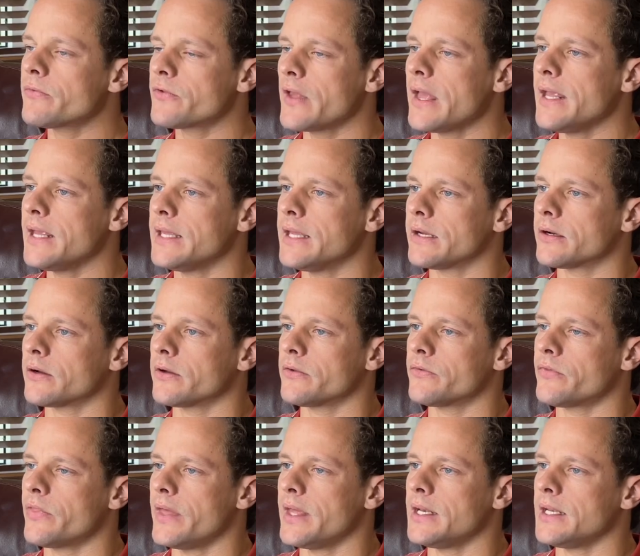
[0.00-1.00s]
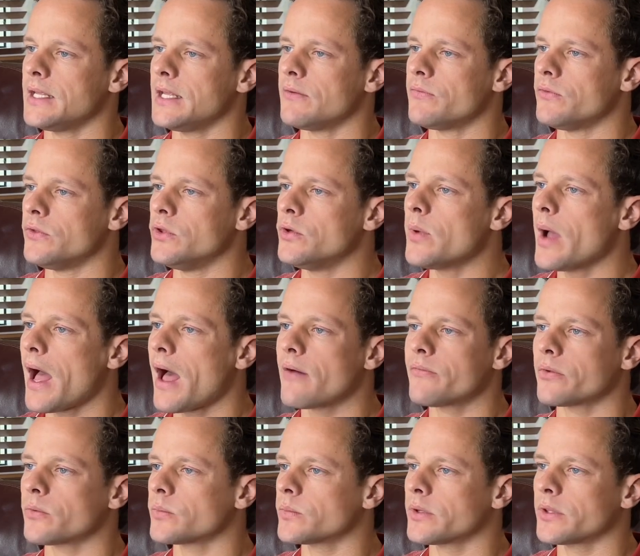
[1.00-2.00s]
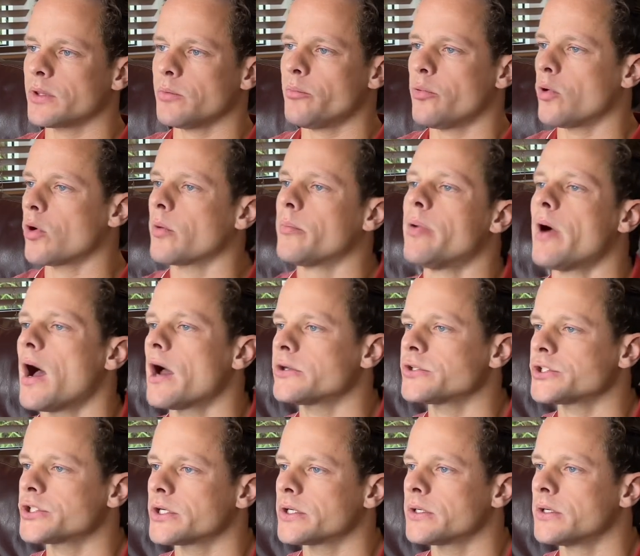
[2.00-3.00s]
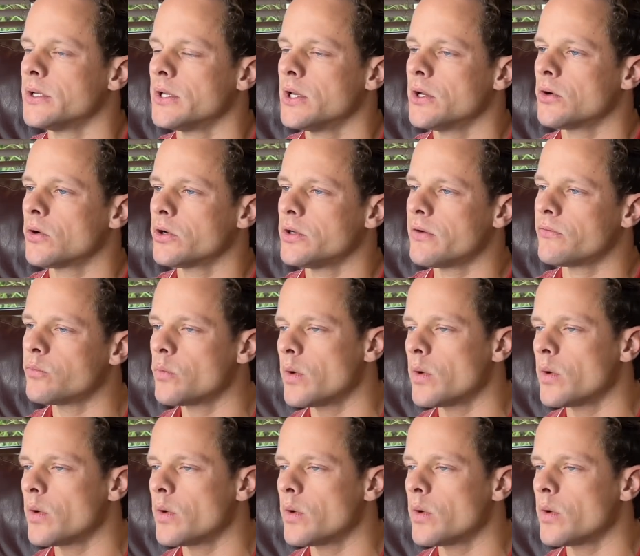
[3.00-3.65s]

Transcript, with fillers: saying here is that if you have a really poor posture, or you have